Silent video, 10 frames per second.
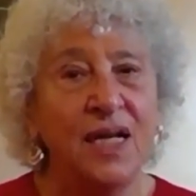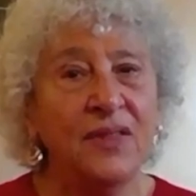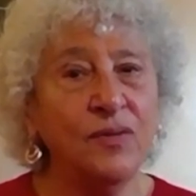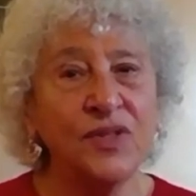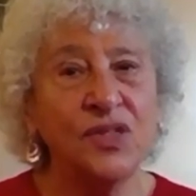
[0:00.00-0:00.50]

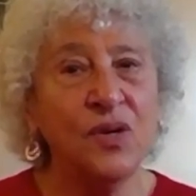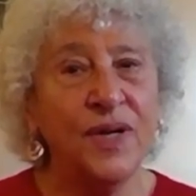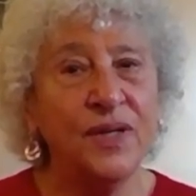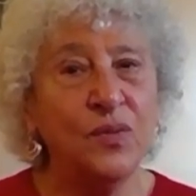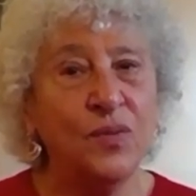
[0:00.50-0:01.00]
there was no way
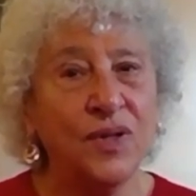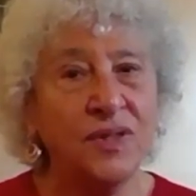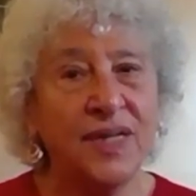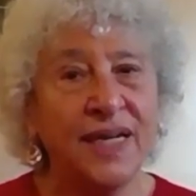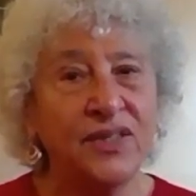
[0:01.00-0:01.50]
in the world
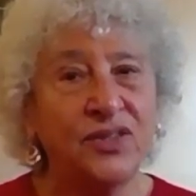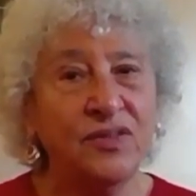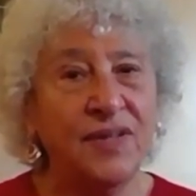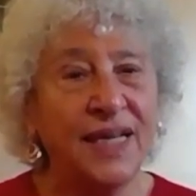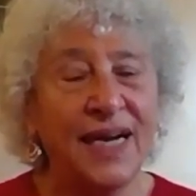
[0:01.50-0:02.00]
I could do
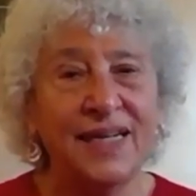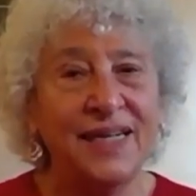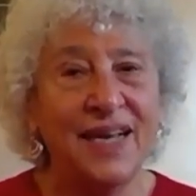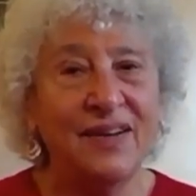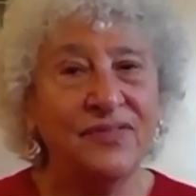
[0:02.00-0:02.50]
that. I didn't
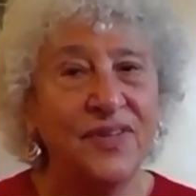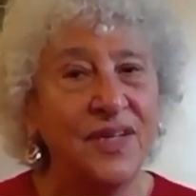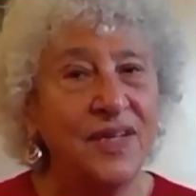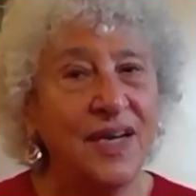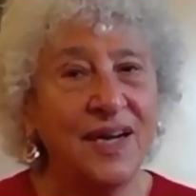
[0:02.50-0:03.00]
have
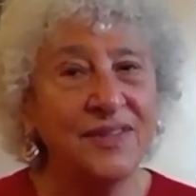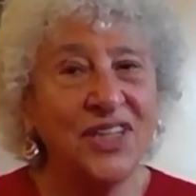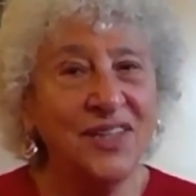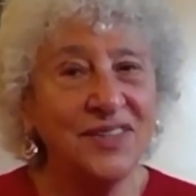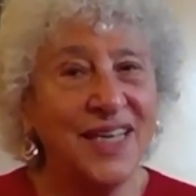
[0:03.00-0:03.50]

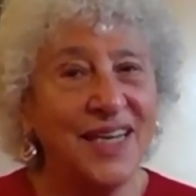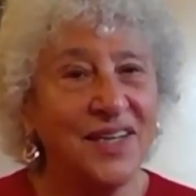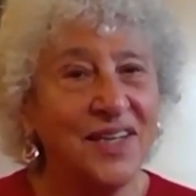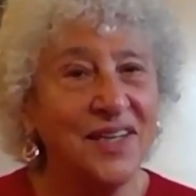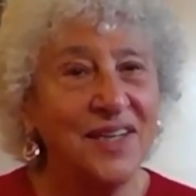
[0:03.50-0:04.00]

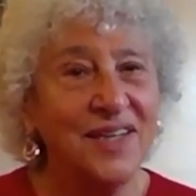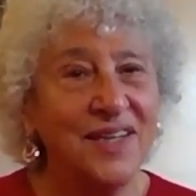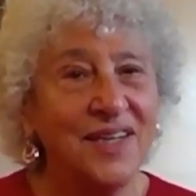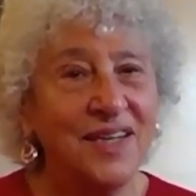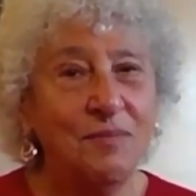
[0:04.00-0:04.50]
childcare.
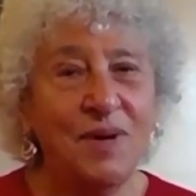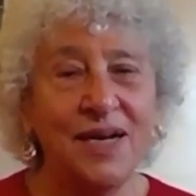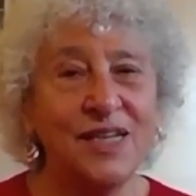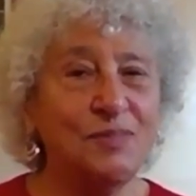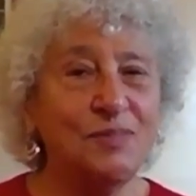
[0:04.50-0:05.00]
My
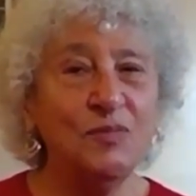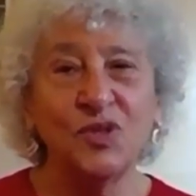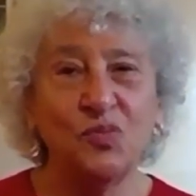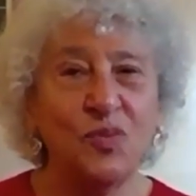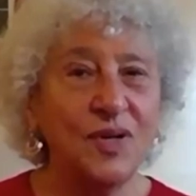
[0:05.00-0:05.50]
husband was,
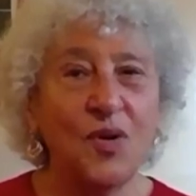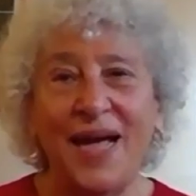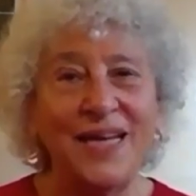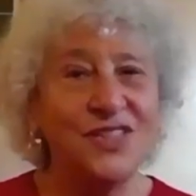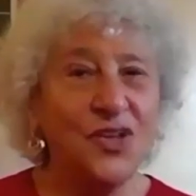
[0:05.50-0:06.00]
you know,
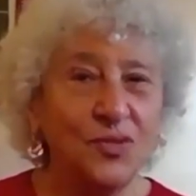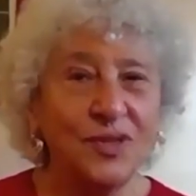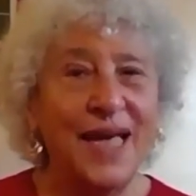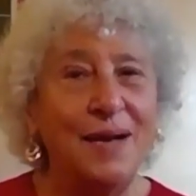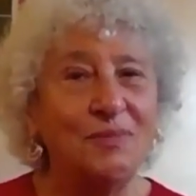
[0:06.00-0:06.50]
had his own
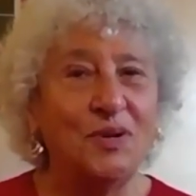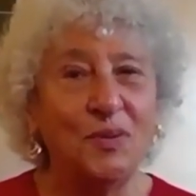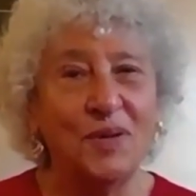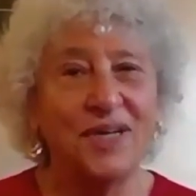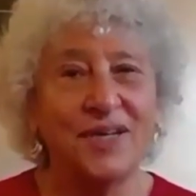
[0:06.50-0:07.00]
lab
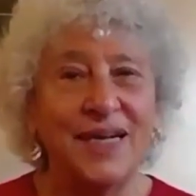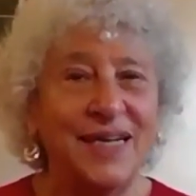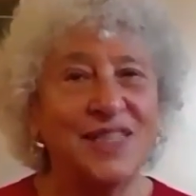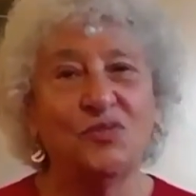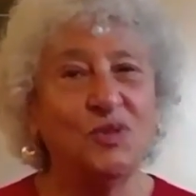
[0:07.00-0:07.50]
career, and
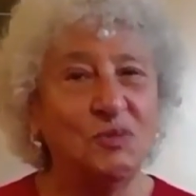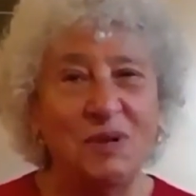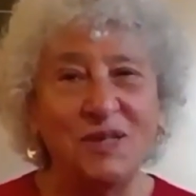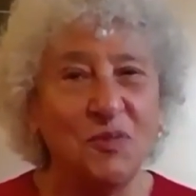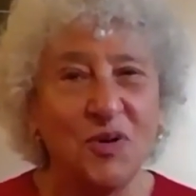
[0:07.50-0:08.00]
his was
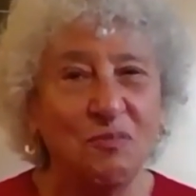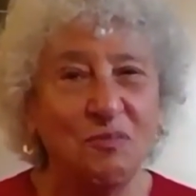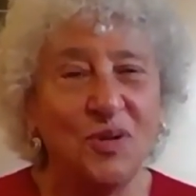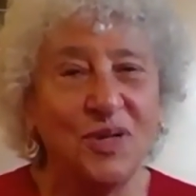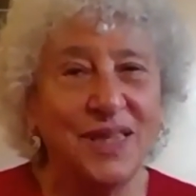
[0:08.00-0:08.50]
much more
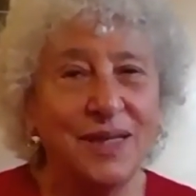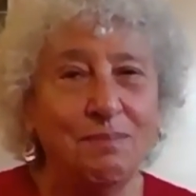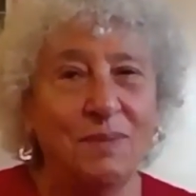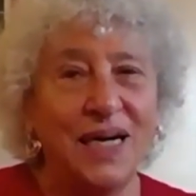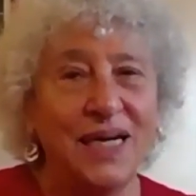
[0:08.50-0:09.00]
important than
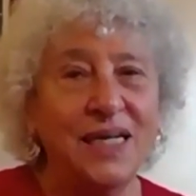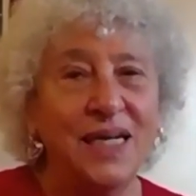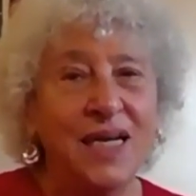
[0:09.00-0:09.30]
mine.